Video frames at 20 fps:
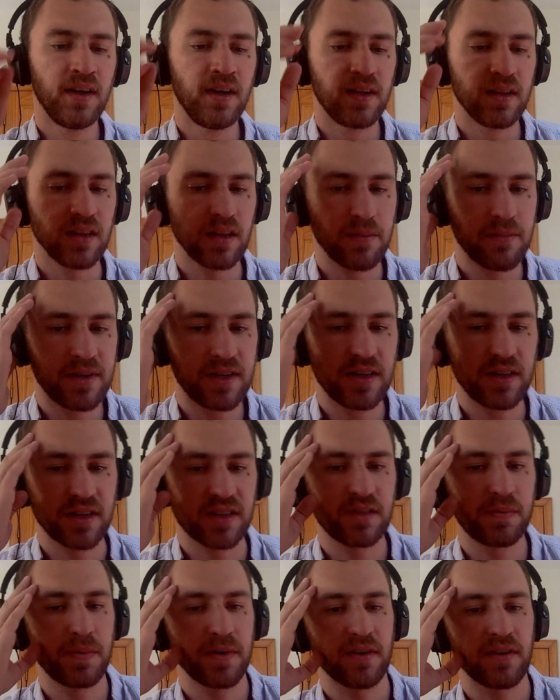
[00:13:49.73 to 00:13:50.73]
limited
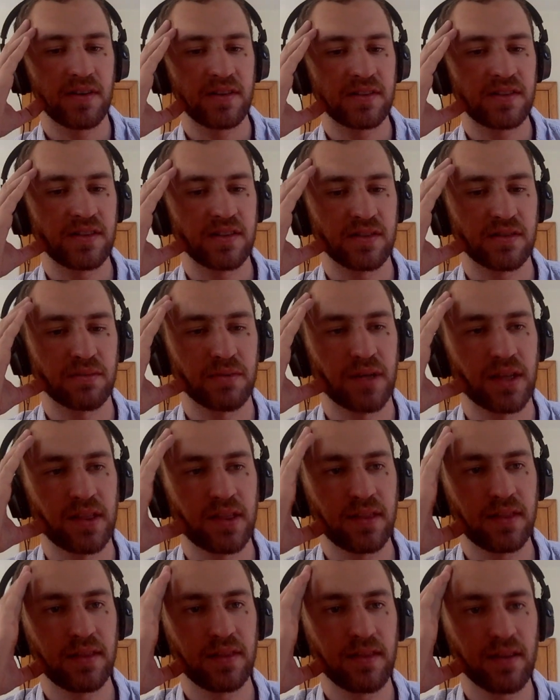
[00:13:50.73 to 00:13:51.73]
experiences
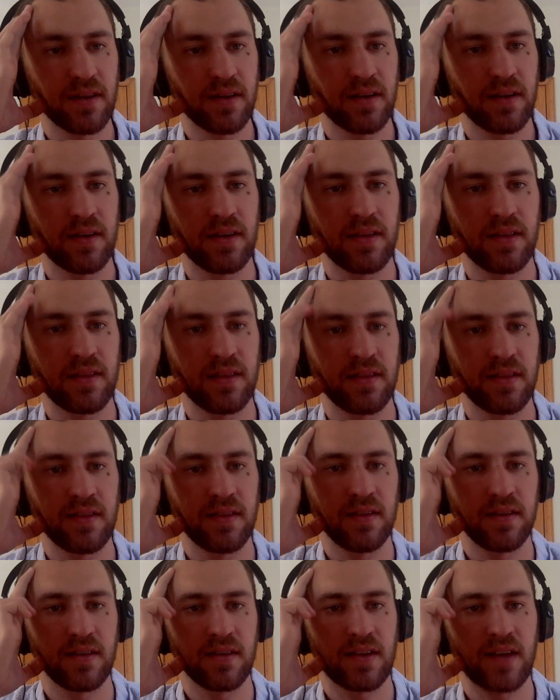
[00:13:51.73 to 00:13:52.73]
with
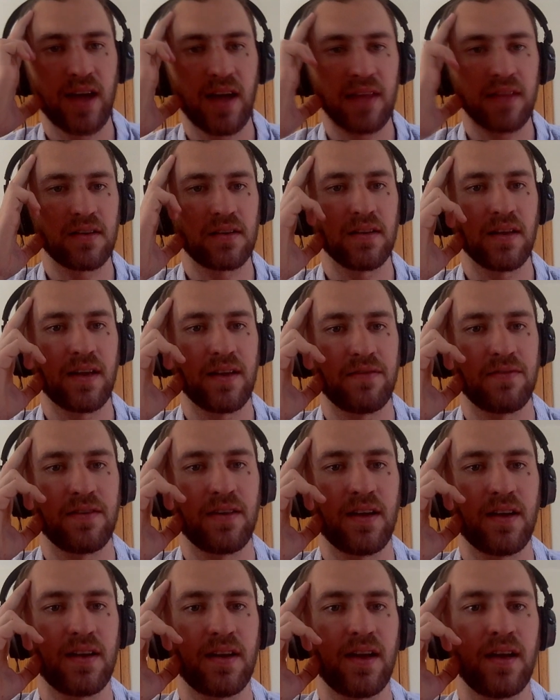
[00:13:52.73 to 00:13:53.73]
the Catholic life
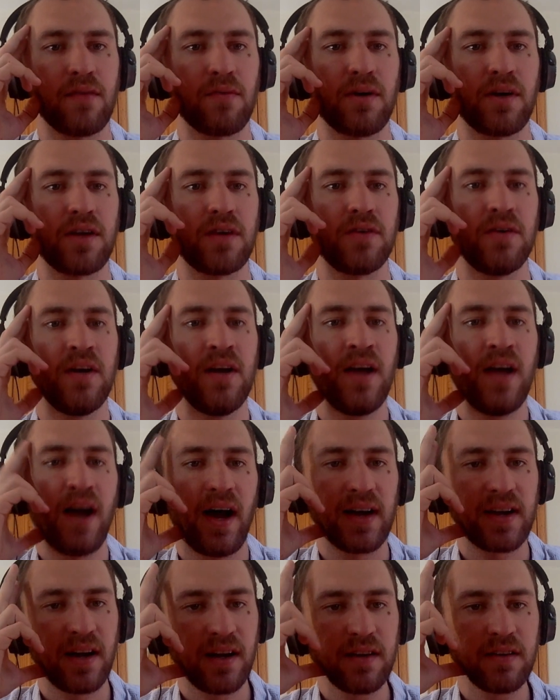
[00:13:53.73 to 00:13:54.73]
at NYU.
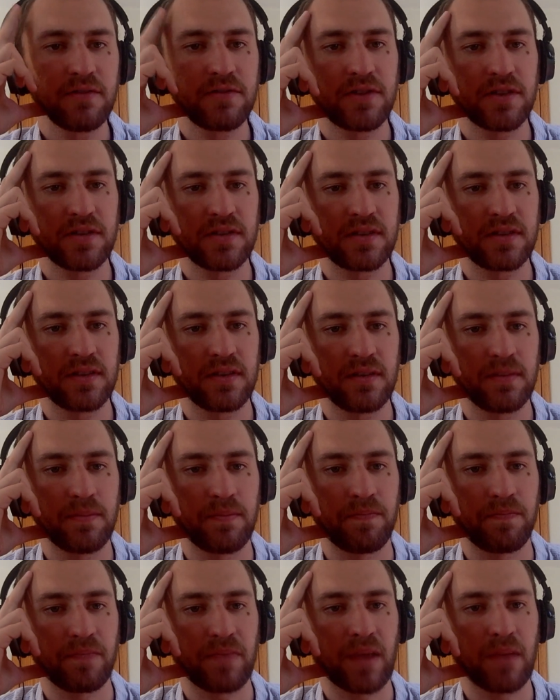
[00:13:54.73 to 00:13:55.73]
I kind of just,
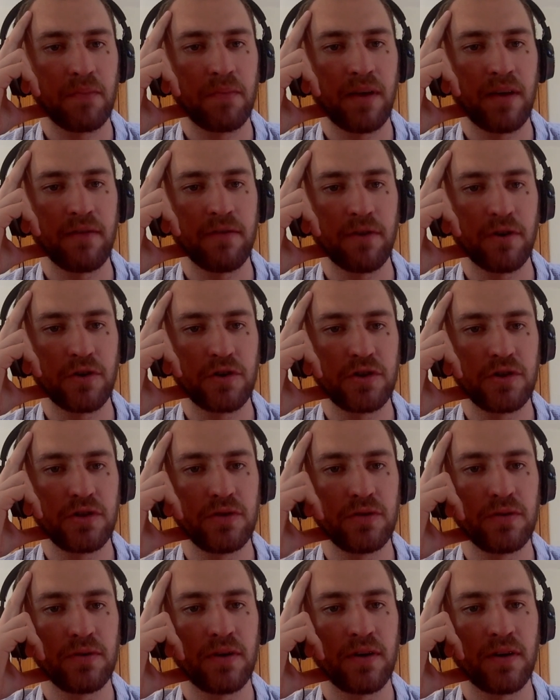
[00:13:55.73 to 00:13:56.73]
by
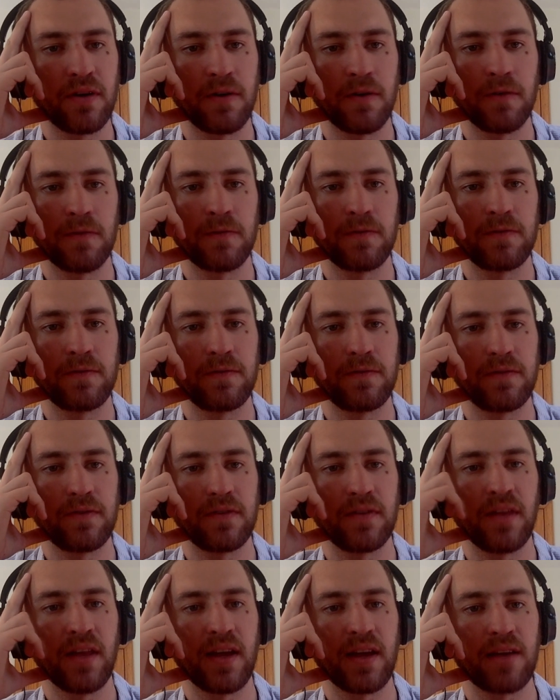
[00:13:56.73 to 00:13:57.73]
virtue of
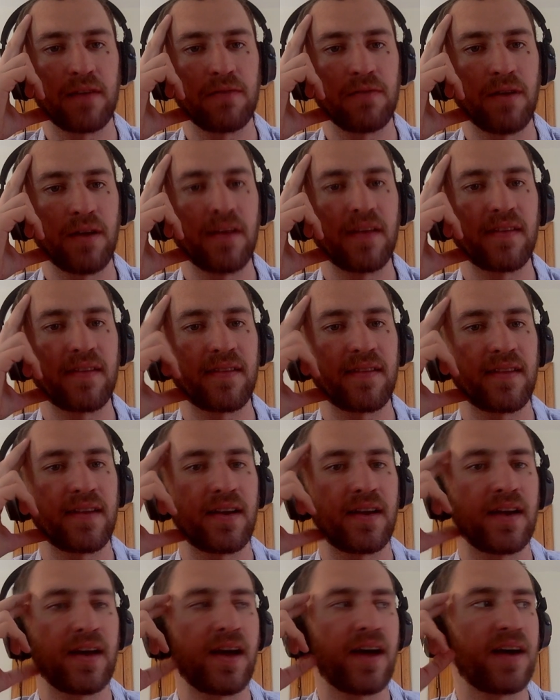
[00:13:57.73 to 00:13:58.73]
like friends
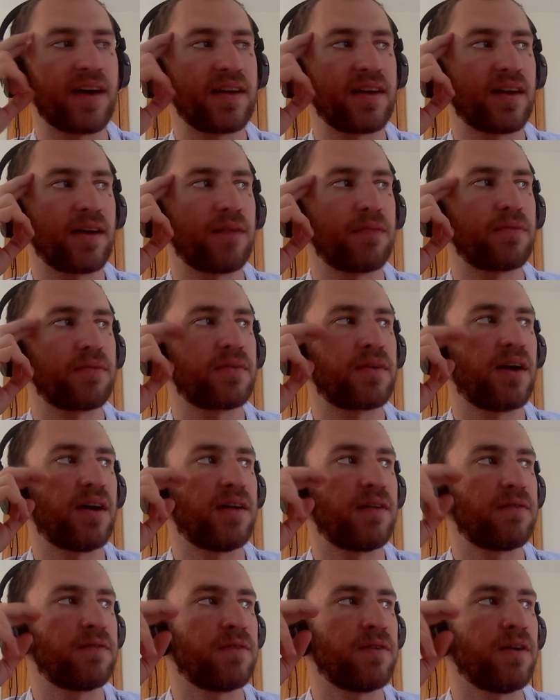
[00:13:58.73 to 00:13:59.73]
that I had, I
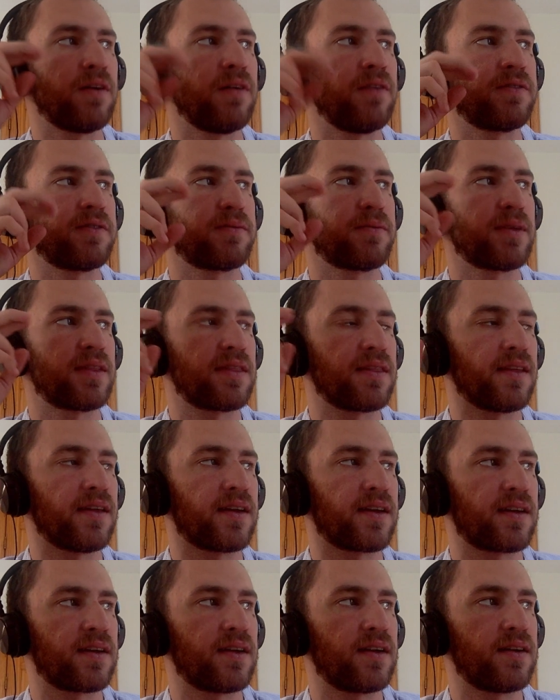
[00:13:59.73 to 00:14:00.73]
got involved with
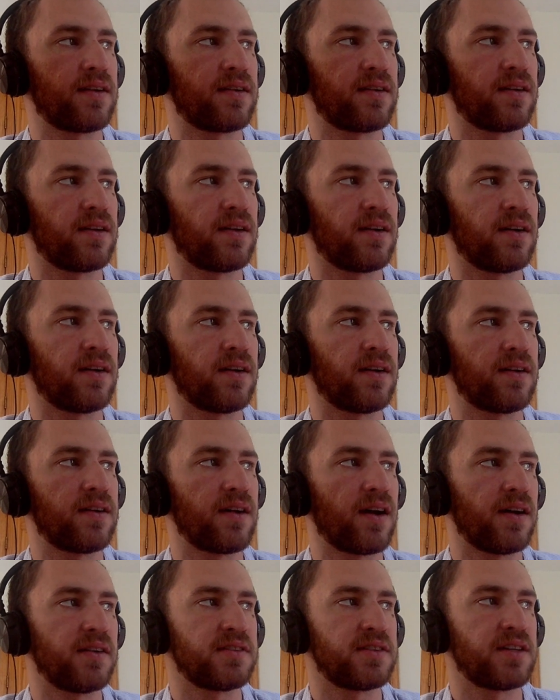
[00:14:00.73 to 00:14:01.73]
like a
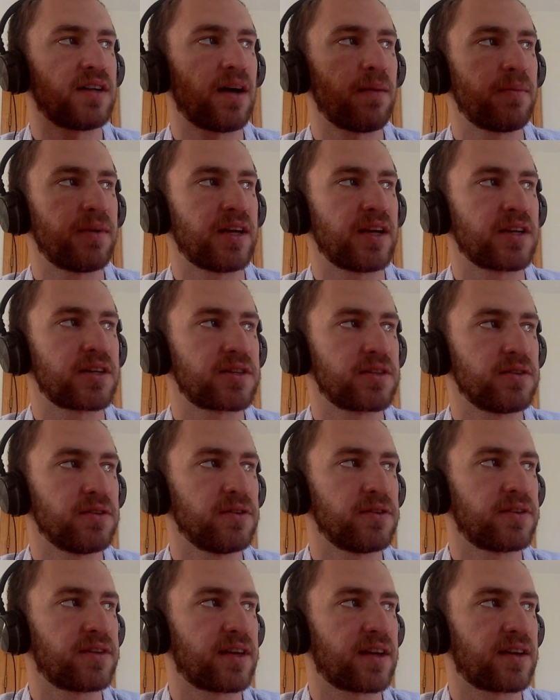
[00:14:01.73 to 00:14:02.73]

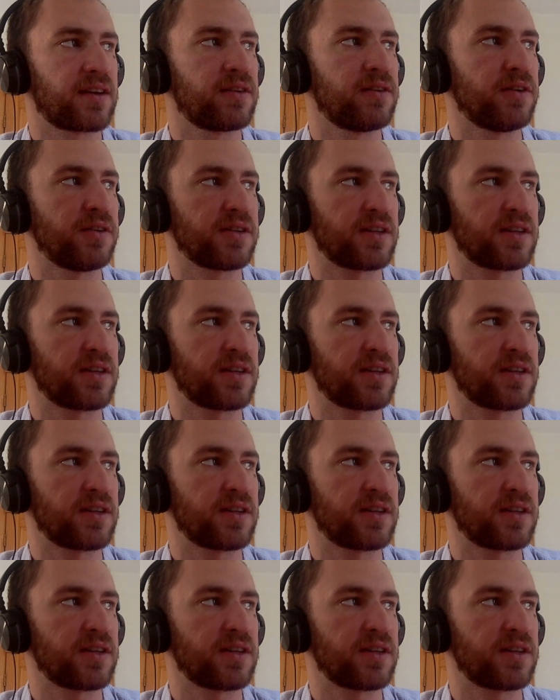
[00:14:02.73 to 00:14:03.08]
non-denominational thing called